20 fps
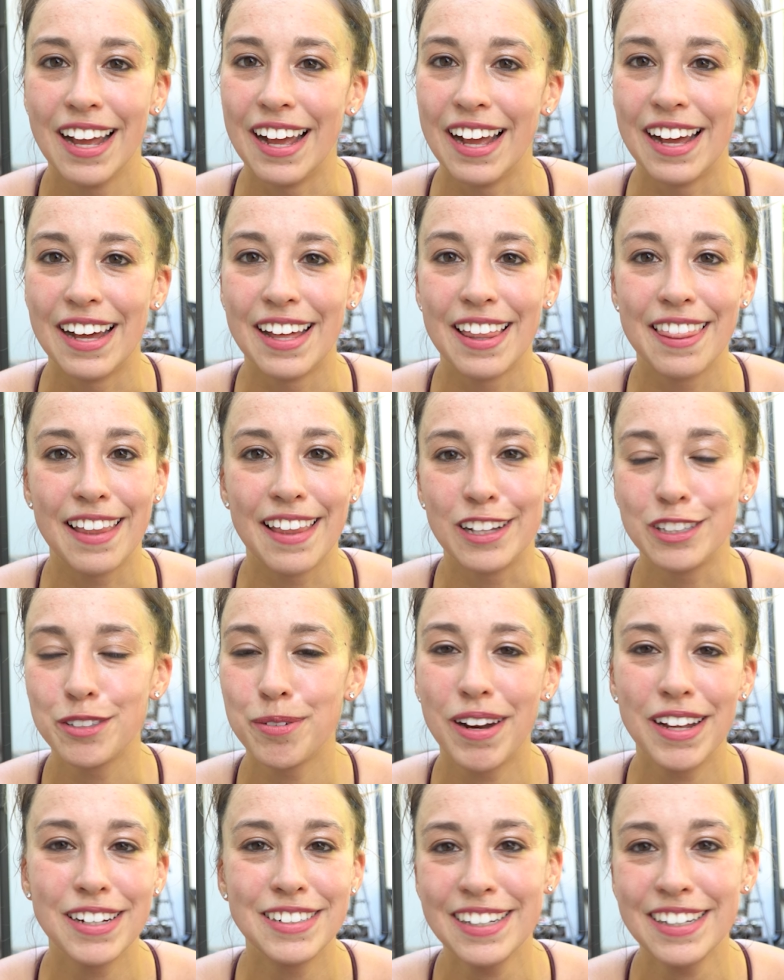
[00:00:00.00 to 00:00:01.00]
And that's
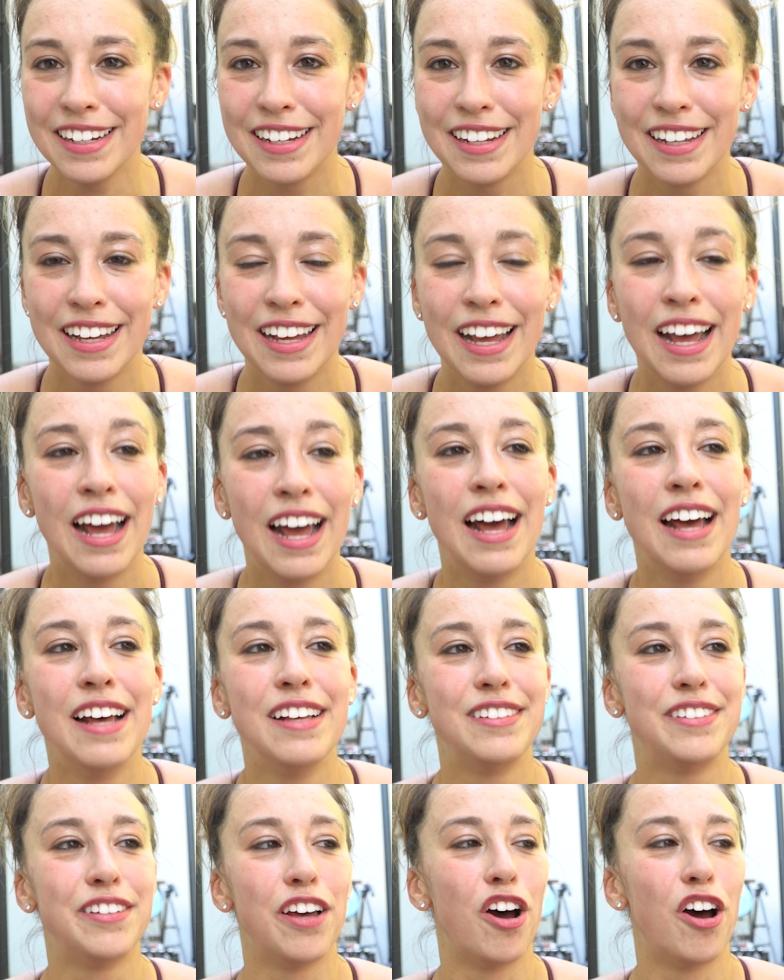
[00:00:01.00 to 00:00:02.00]
what I did.
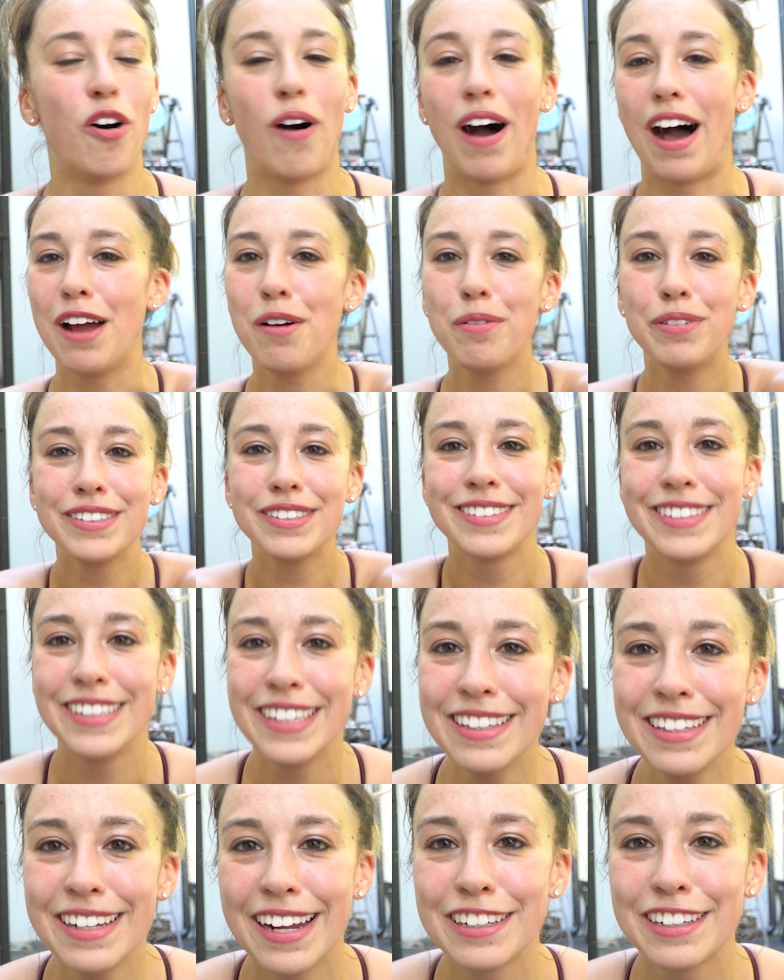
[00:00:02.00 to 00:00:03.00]
So I will see
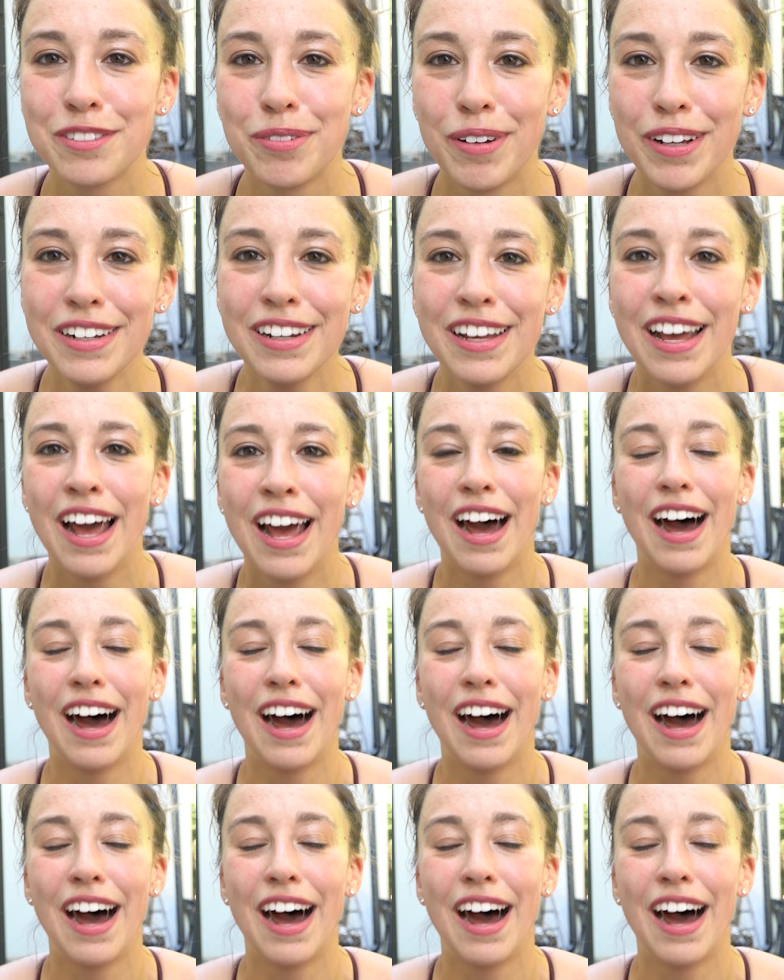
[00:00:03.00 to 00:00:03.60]
you in the next one.